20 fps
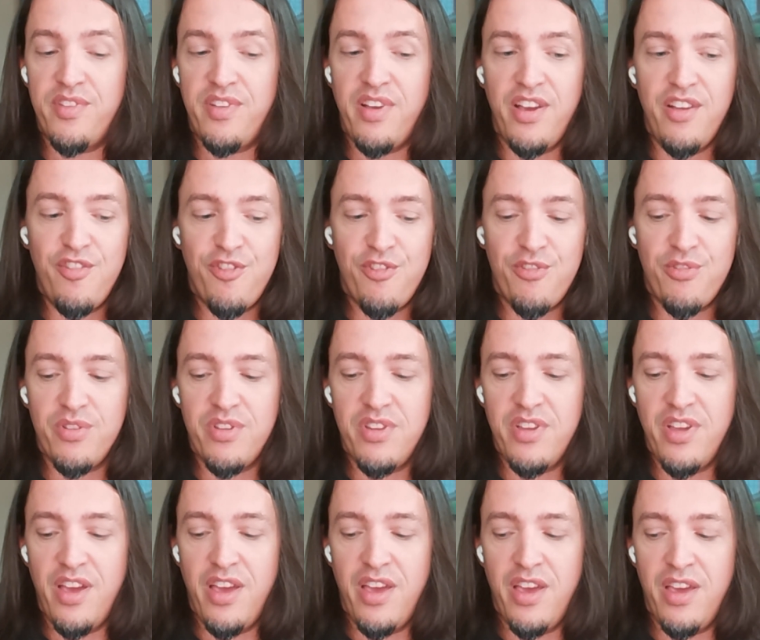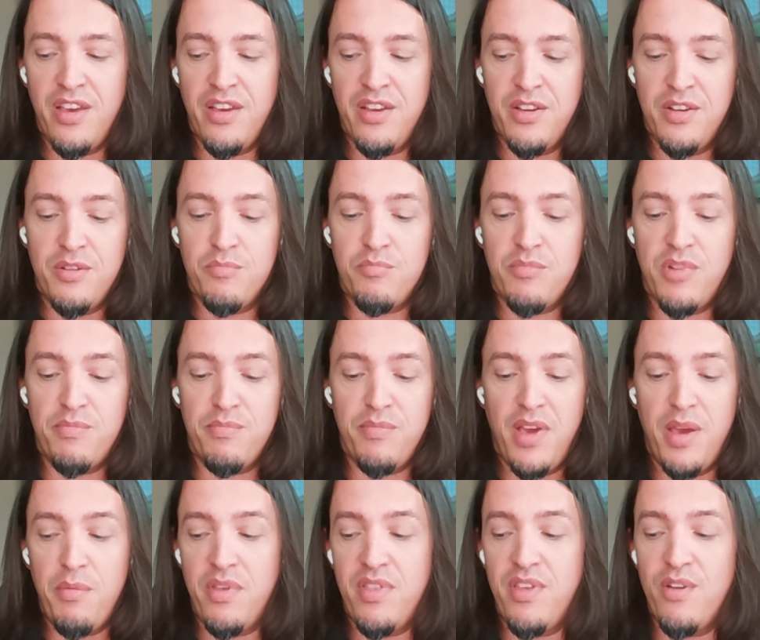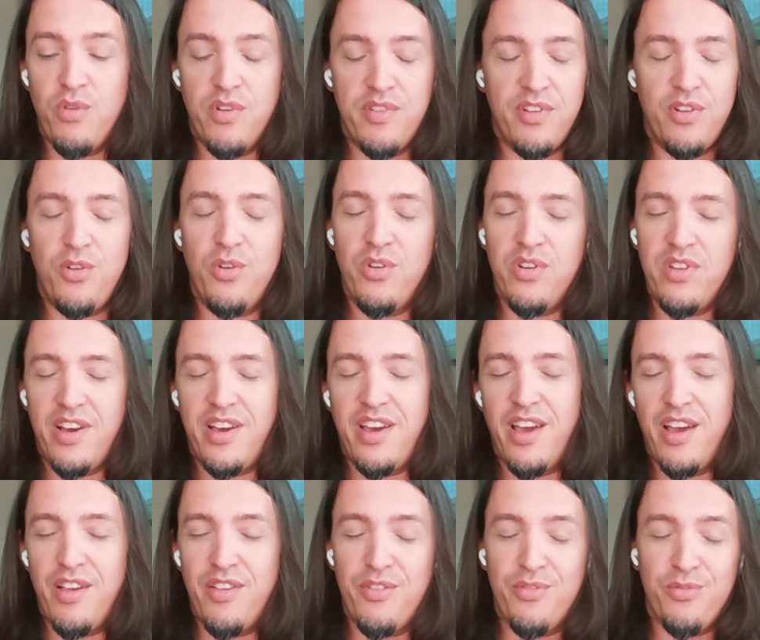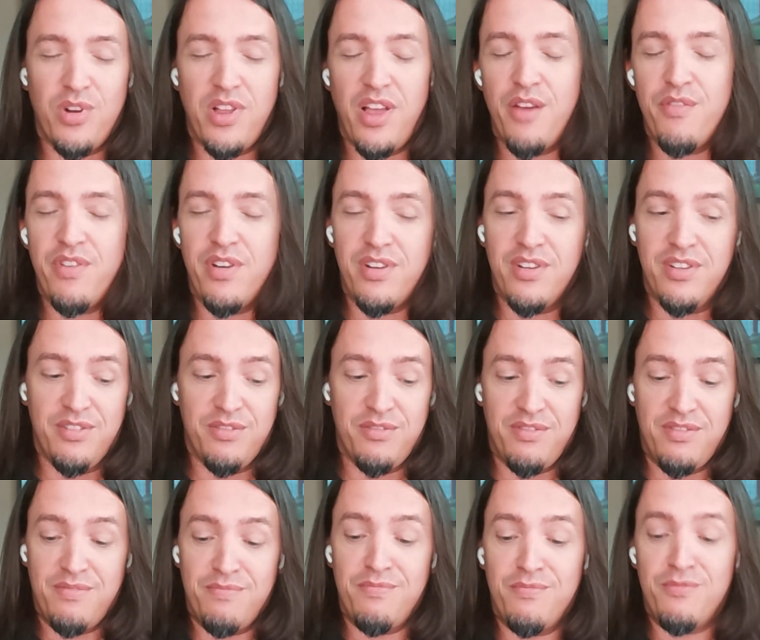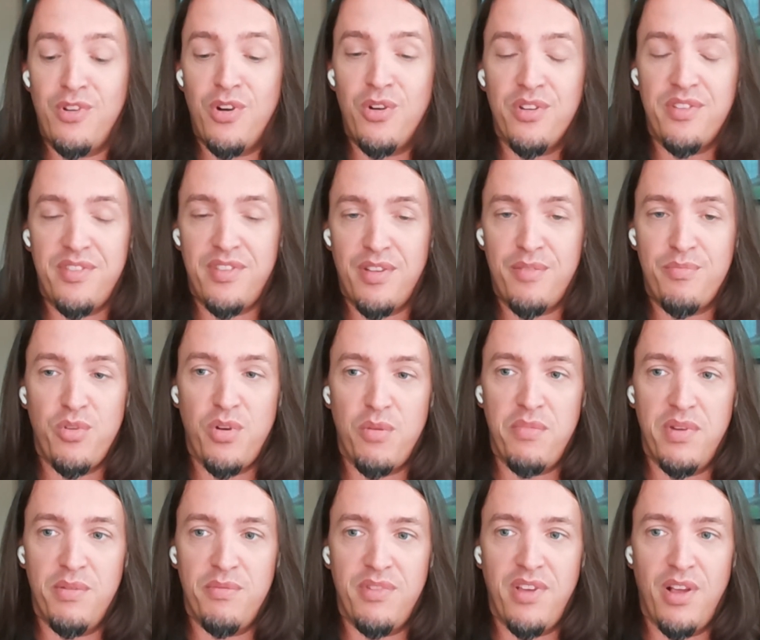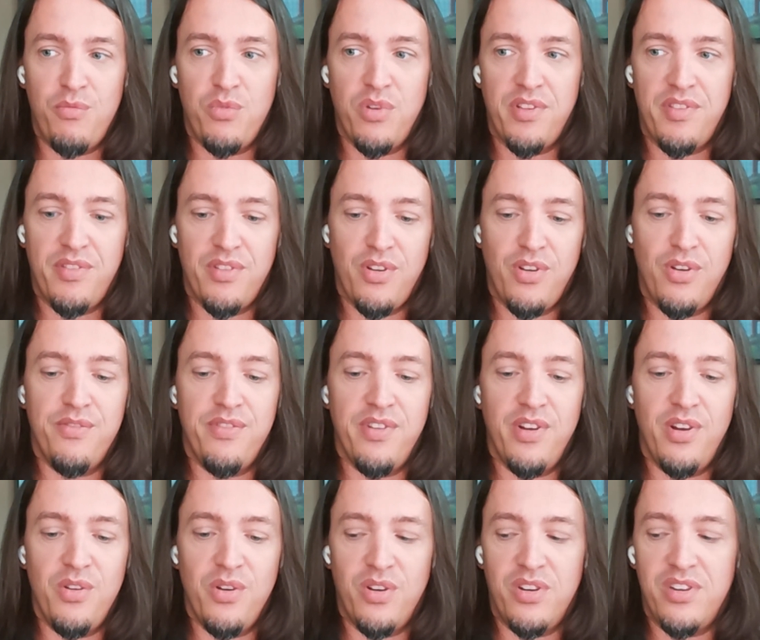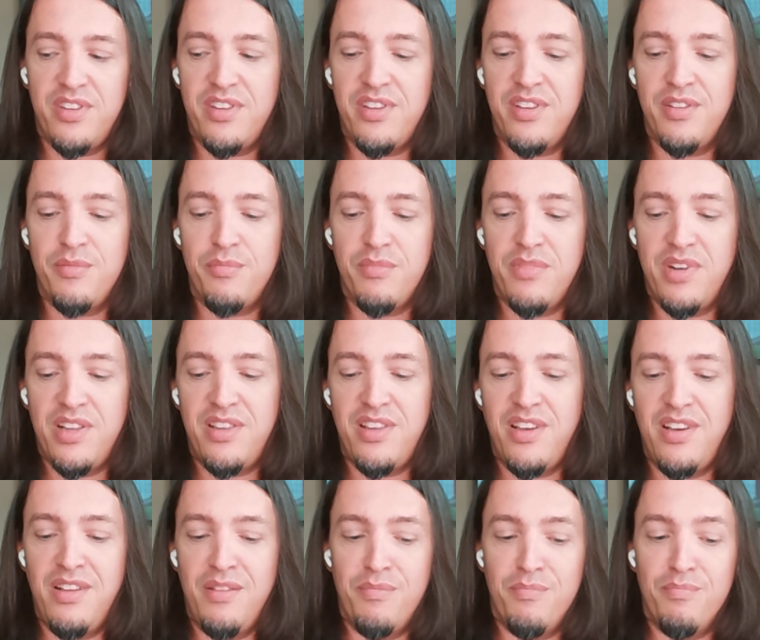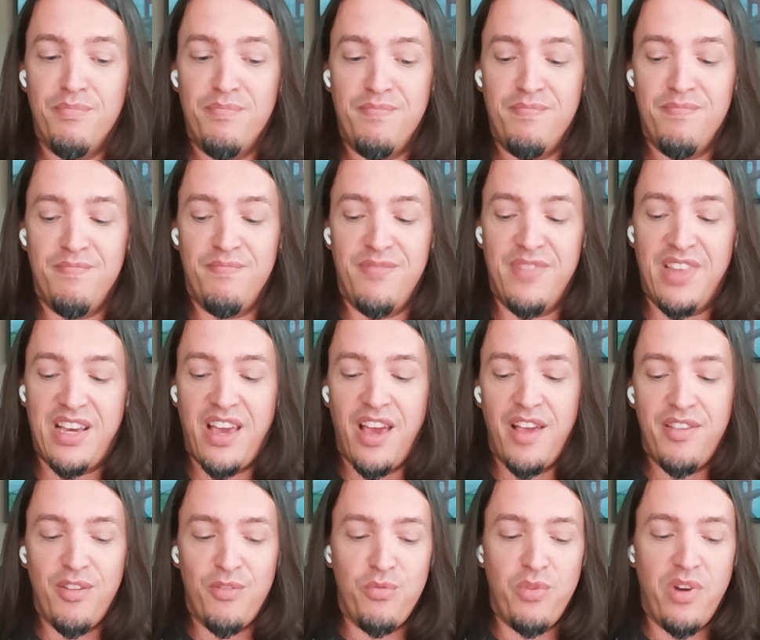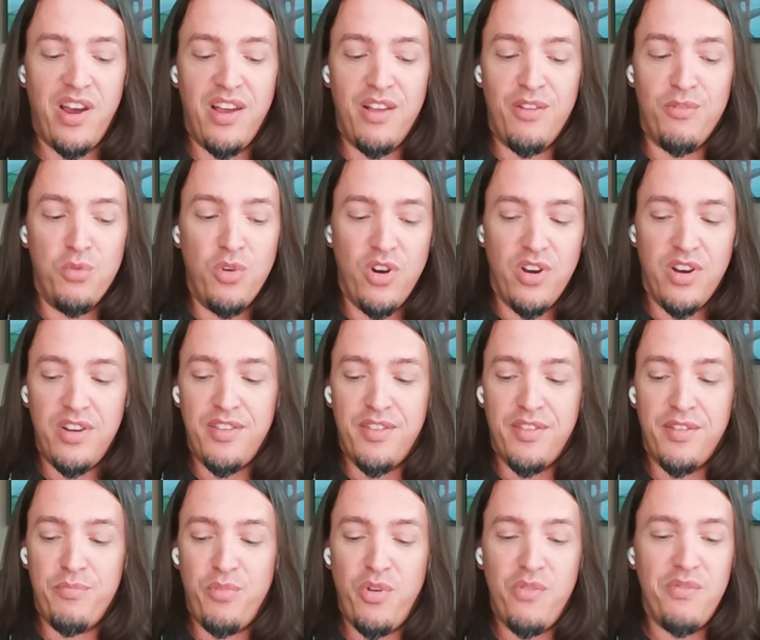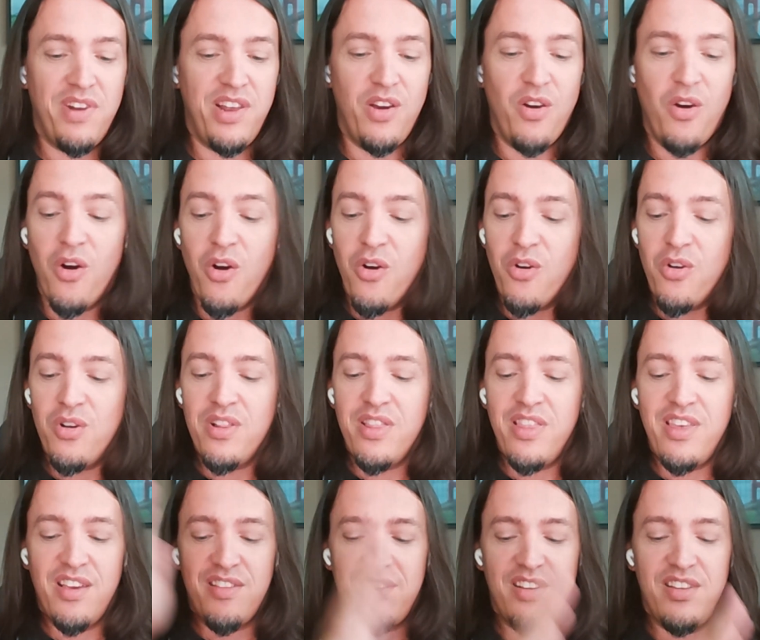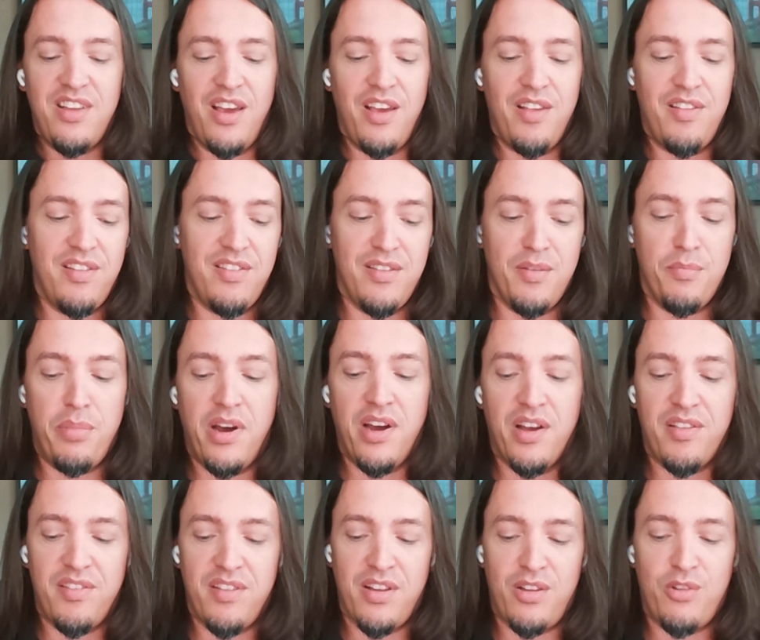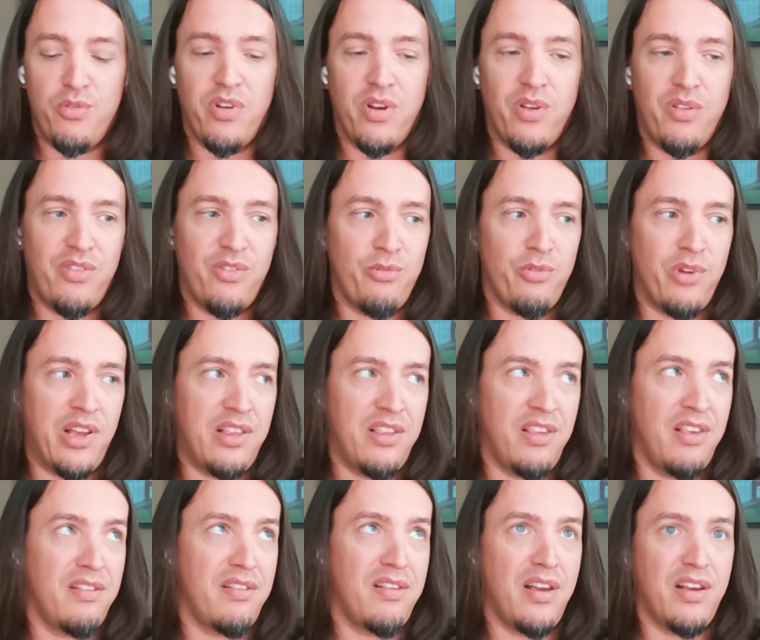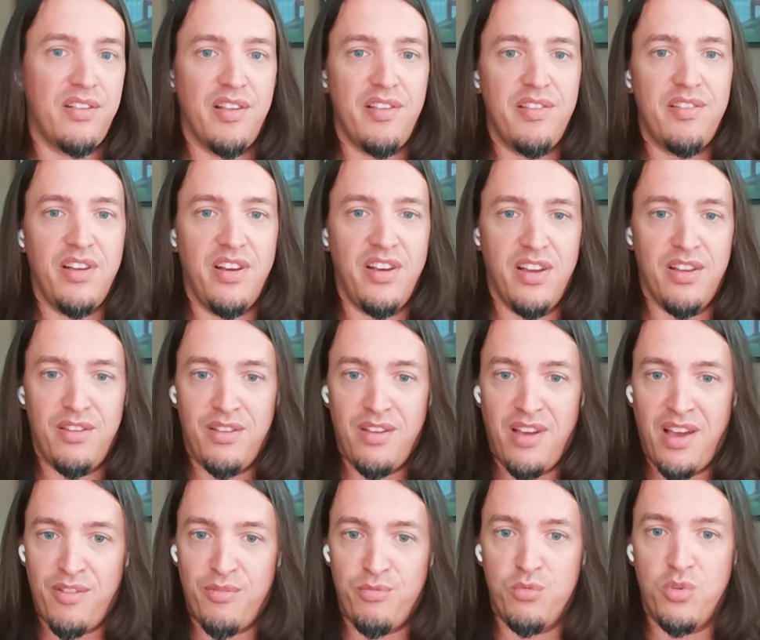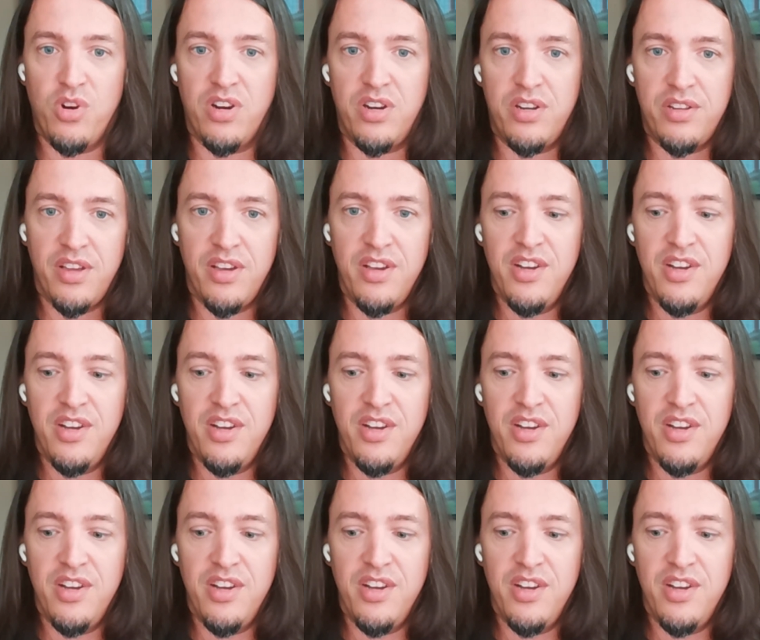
staged today, but maybe there was a corner case, whatever caused this problem, that was overlooked. But in the cases where it works, probably all the other days in the past that CrowdStrike is existing, it has worked